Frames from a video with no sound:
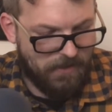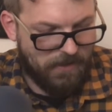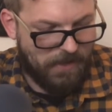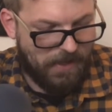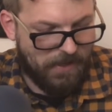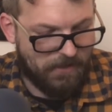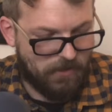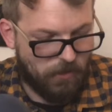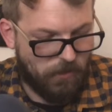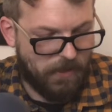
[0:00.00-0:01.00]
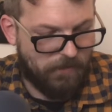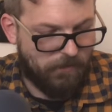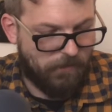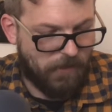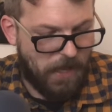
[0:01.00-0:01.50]
And so at
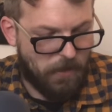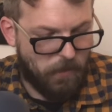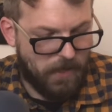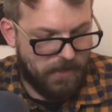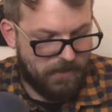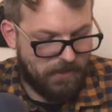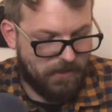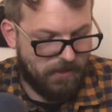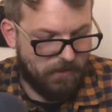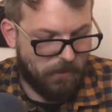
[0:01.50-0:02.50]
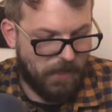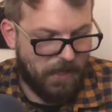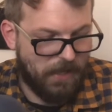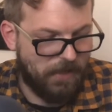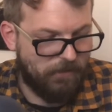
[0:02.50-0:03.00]
flyweight, we
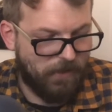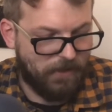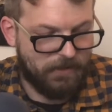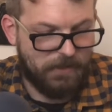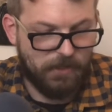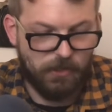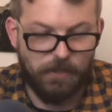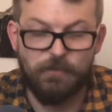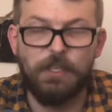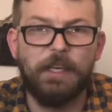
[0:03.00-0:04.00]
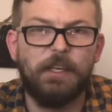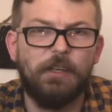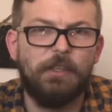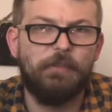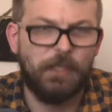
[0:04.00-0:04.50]
had Valentina
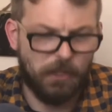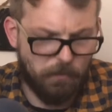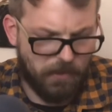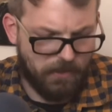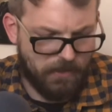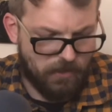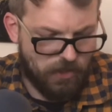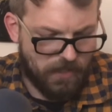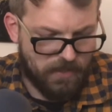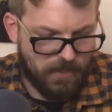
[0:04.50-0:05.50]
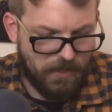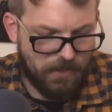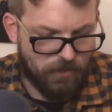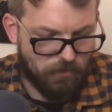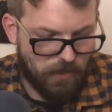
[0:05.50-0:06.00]
Shevchenko defending her belt against Jessica
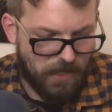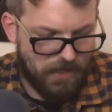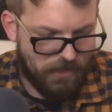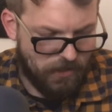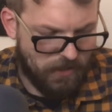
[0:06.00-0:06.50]
Andrade.